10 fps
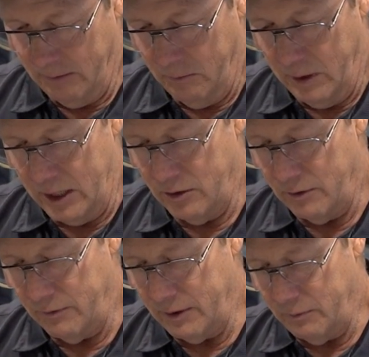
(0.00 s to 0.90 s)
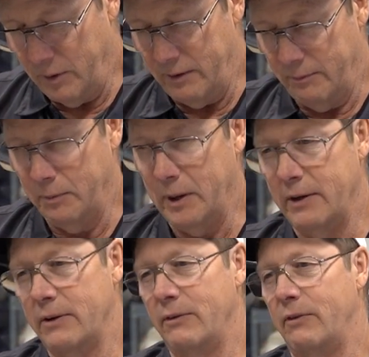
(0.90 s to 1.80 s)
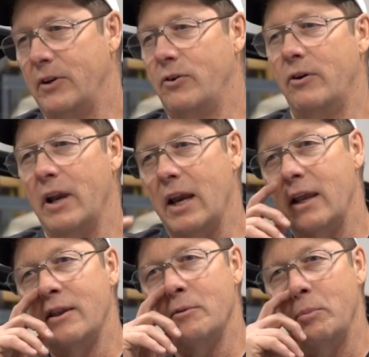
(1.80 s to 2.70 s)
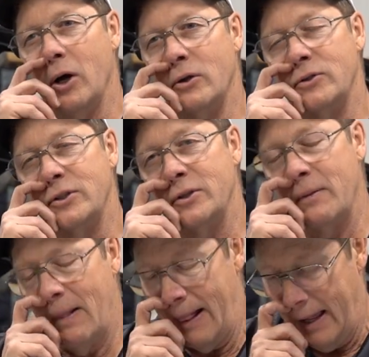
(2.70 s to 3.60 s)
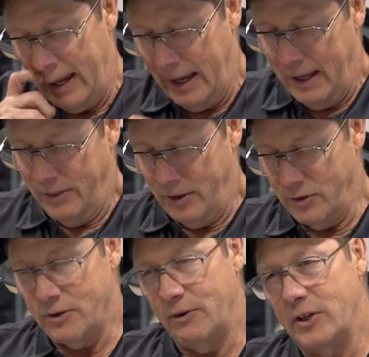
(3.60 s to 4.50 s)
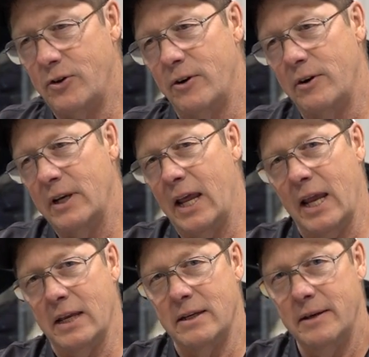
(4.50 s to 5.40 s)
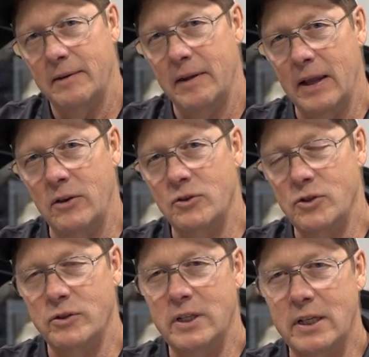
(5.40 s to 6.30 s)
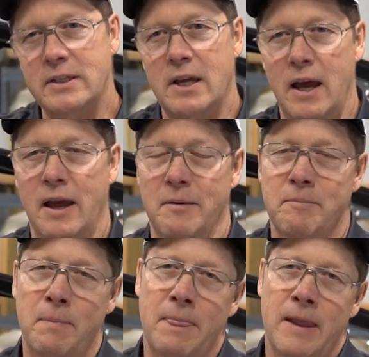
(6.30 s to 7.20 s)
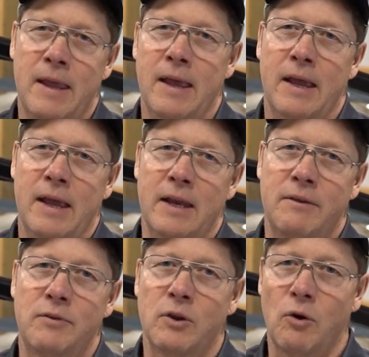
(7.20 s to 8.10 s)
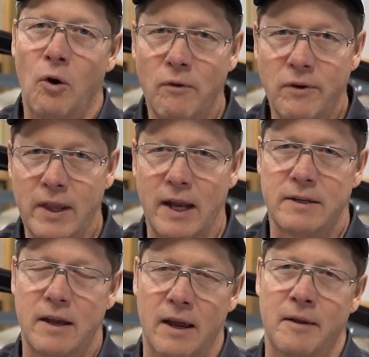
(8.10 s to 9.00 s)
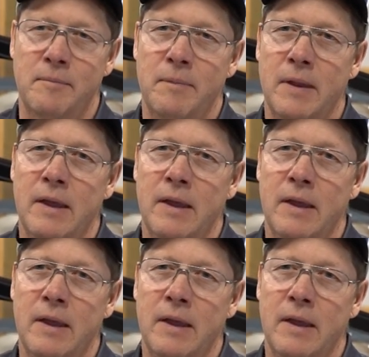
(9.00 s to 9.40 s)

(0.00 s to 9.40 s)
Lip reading: When you return any of the boats, there's a return date, and there's usually a time. And if you go over that time,